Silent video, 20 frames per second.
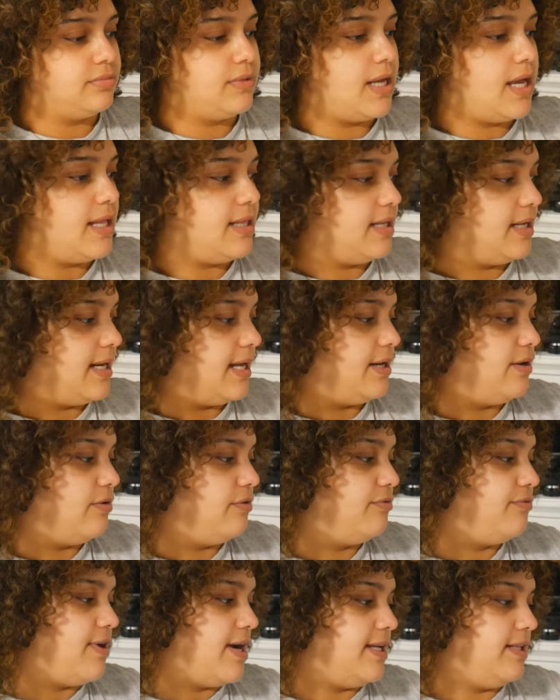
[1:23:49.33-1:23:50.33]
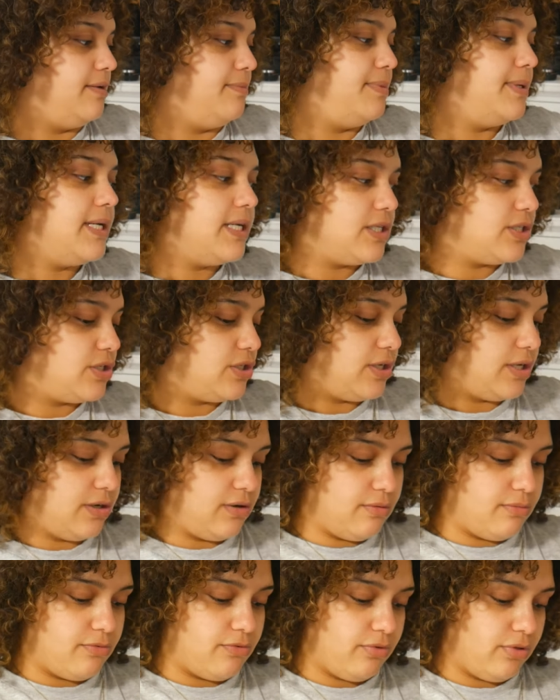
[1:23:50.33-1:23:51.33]
And then I don't find the picture. I
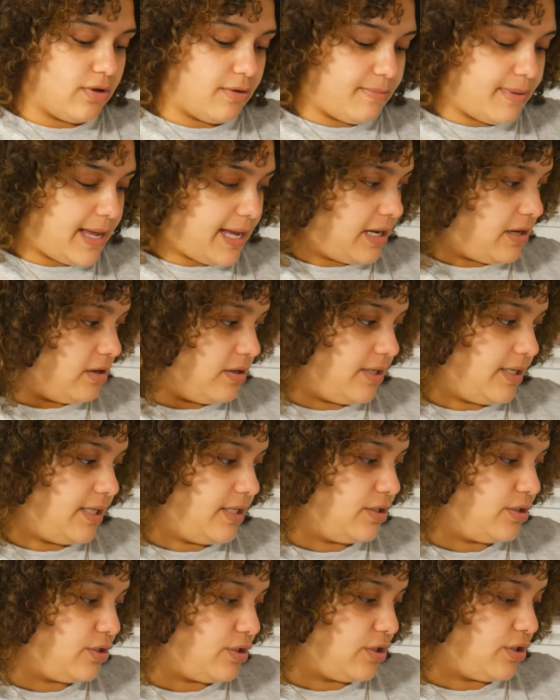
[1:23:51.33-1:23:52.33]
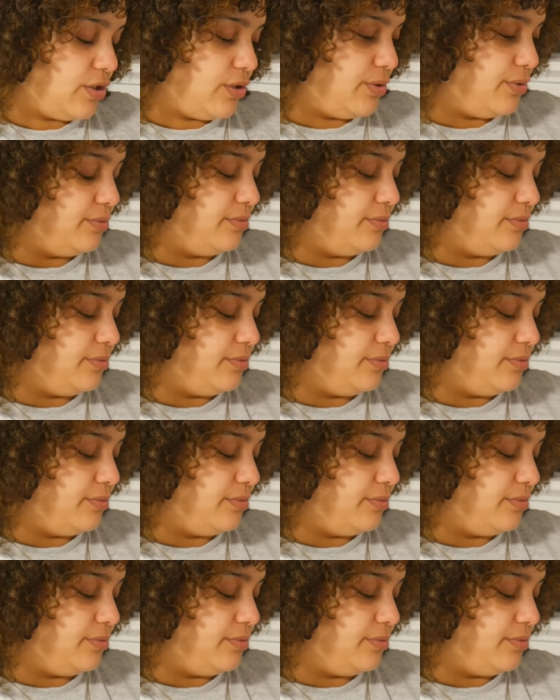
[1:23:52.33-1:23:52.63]
don't look back on it. So,